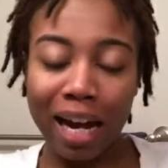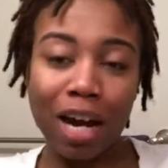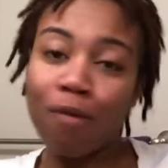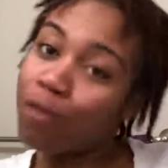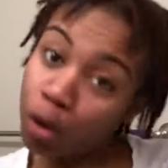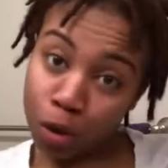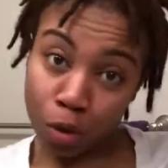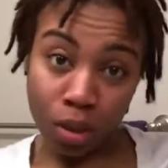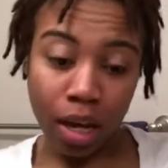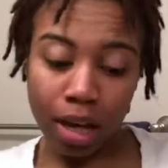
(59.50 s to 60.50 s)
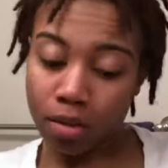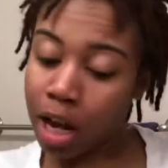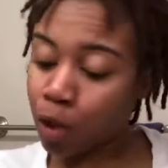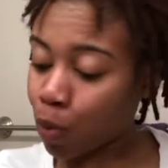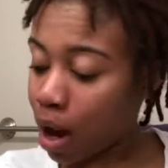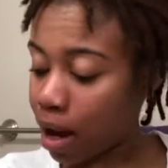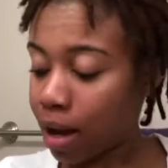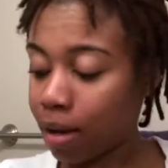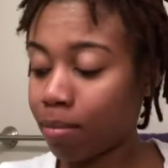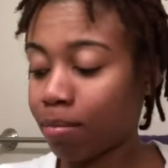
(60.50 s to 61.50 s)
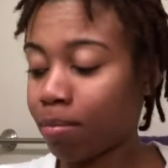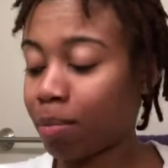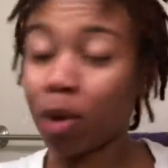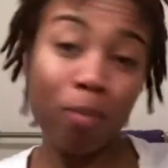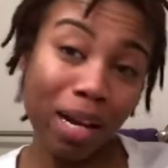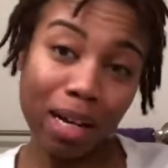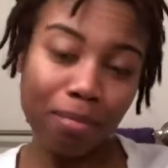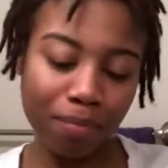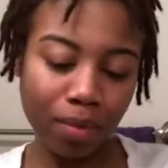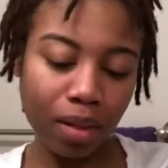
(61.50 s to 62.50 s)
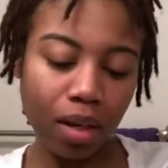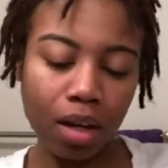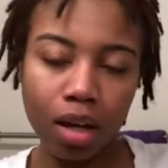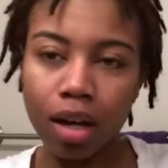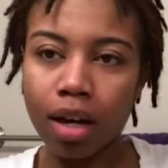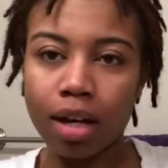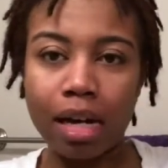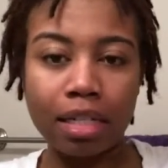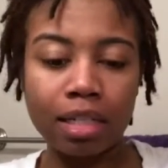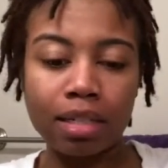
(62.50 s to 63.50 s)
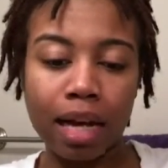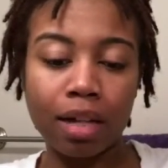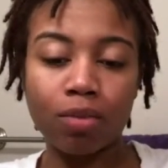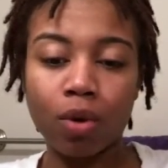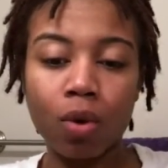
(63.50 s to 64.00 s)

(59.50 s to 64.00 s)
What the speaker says: Got a photo shoot today, so that's why I'm putting on makeup. And I just decided to